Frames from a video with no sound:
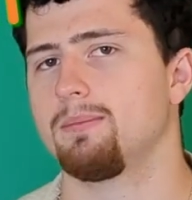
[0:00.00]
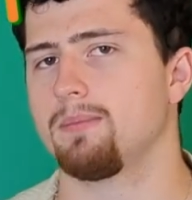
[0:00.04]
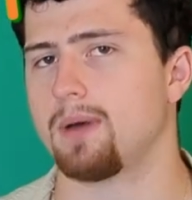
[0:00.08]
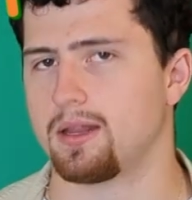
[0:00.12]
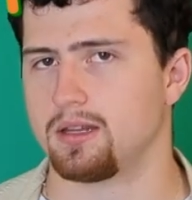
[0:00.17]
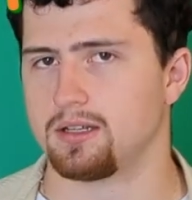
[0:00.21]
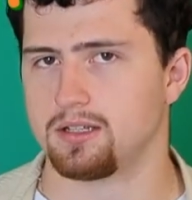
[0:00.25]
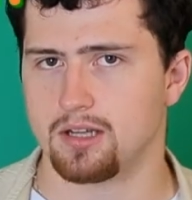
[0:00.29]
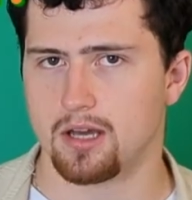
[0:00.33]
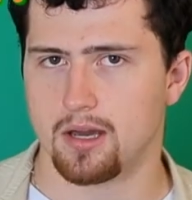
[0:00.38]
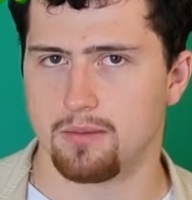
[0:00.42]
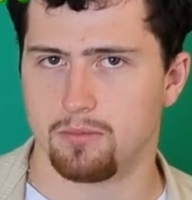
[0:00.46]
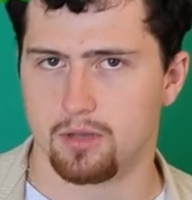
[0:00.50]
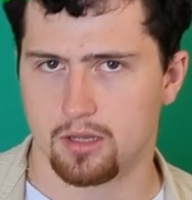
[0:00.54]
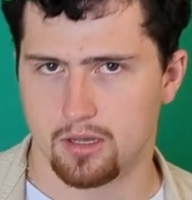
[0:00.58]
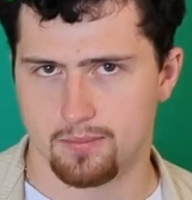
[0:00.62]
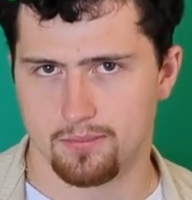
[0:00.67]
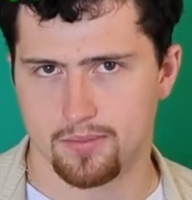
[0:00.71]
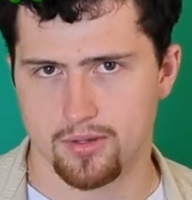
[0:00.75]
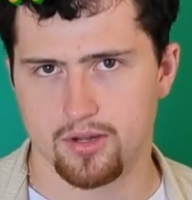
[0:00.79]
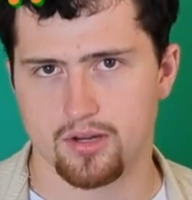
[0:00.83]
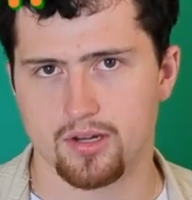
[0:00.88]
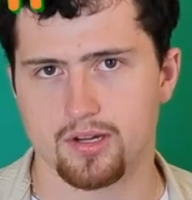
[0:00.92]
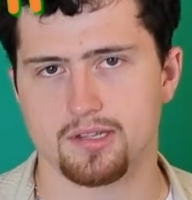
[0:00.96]
by the time the
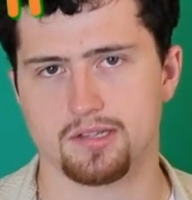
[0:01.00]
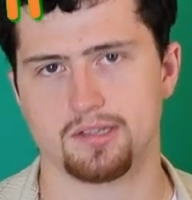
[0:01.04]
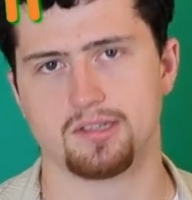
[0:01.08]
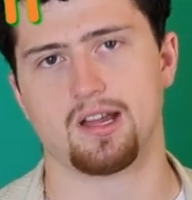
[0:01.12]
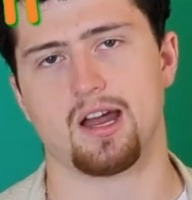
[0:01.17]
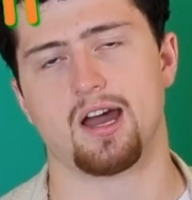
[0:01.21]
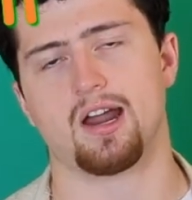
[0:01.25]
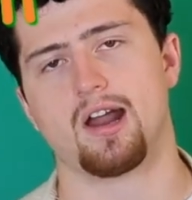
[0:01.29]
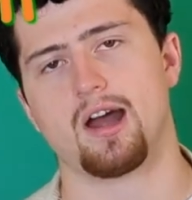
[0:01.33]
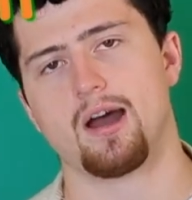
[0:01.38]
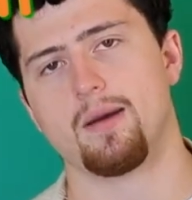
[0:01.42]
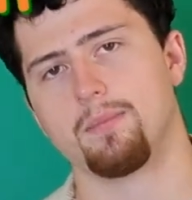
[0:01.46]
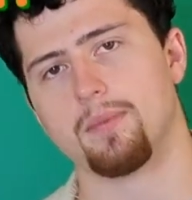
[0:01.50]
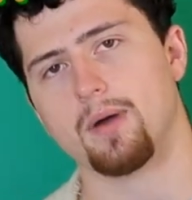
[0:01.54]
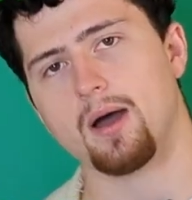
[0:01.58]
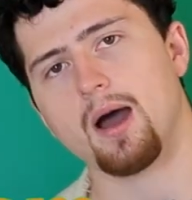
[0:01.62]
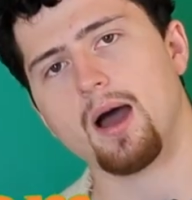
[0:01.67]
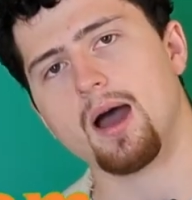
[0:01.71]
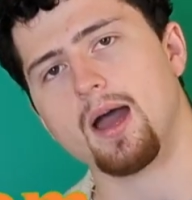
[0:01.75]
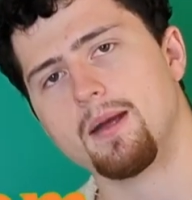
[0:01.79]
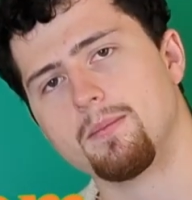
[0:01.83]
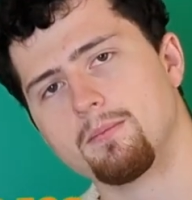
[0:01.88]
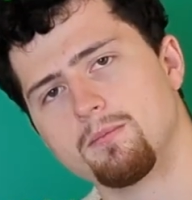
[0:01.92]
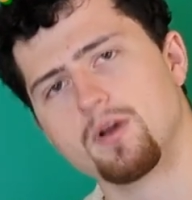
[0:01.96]
computers start up,
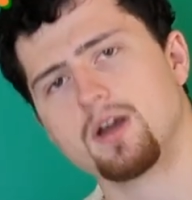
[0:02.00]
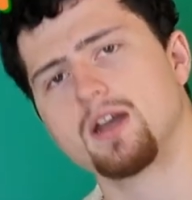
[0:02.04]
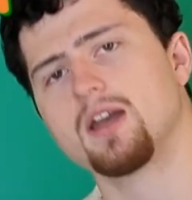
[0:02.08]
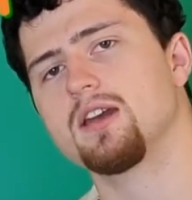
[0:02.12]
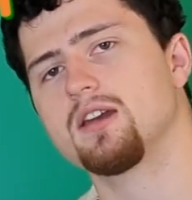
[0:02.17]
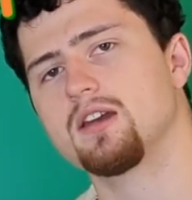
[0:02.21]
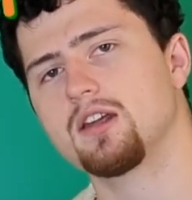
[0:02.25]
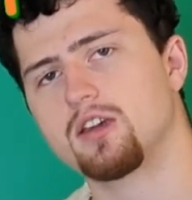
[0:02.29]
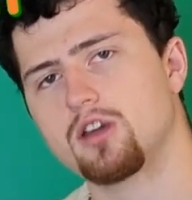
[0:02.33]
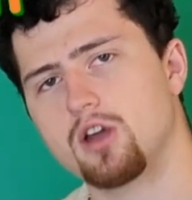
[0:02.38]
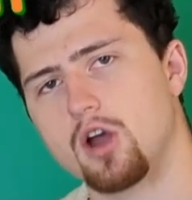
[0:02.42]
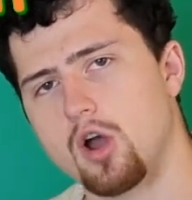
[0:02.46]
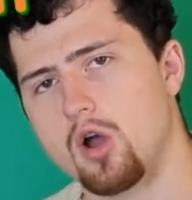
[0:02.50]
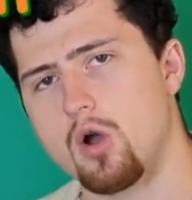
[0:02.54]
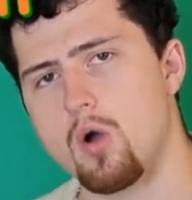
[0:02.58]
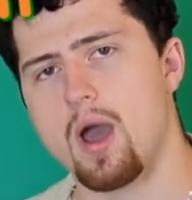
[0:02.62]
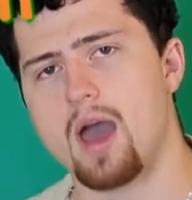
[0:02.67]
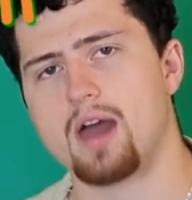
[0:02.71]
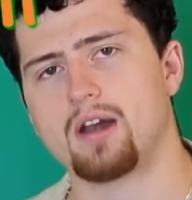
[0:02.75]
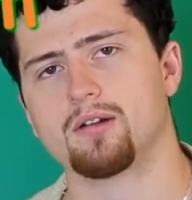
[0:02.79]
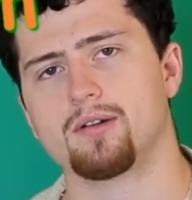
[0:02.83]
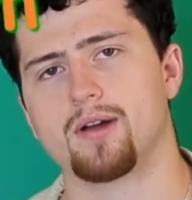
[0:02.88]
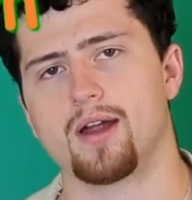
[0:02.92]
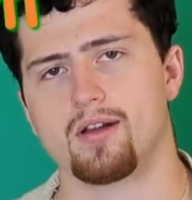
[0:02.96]
I'm ready to go
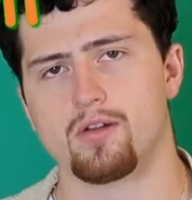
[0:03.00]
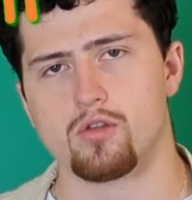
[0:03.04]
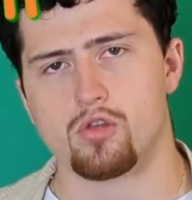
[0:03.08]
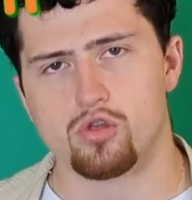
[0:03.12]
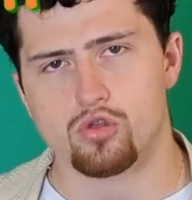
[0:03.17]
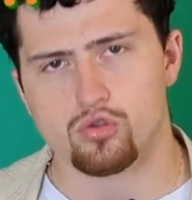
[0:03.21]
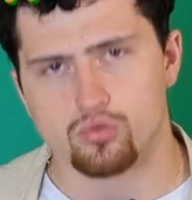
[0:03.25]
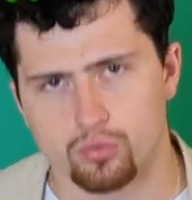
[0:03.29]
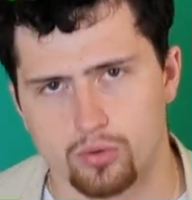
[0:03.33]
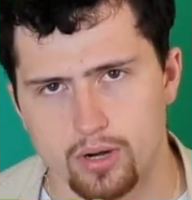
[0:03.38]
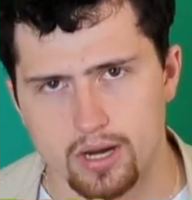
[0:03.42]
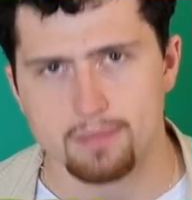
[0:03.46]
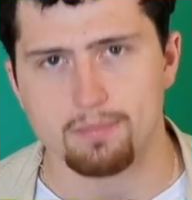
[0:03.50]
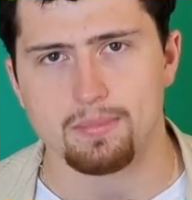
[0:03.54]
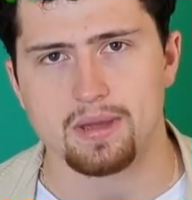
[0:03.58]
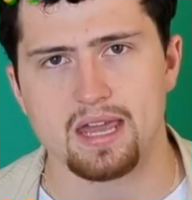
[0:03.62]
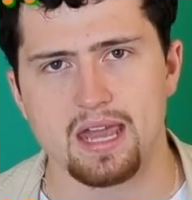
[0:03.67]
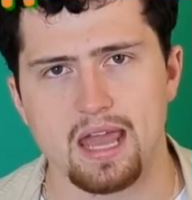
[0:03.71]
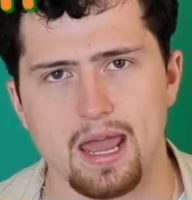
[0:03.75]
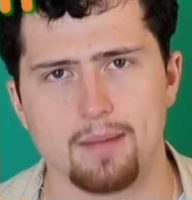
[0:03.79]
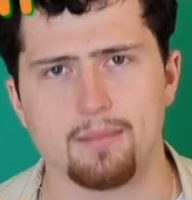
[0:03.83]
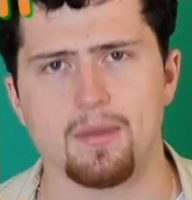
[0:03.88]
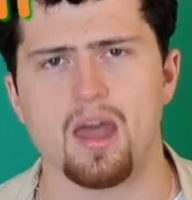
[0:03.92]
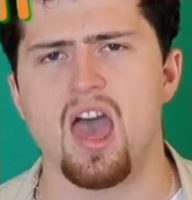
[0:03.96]
at around 3 p.m.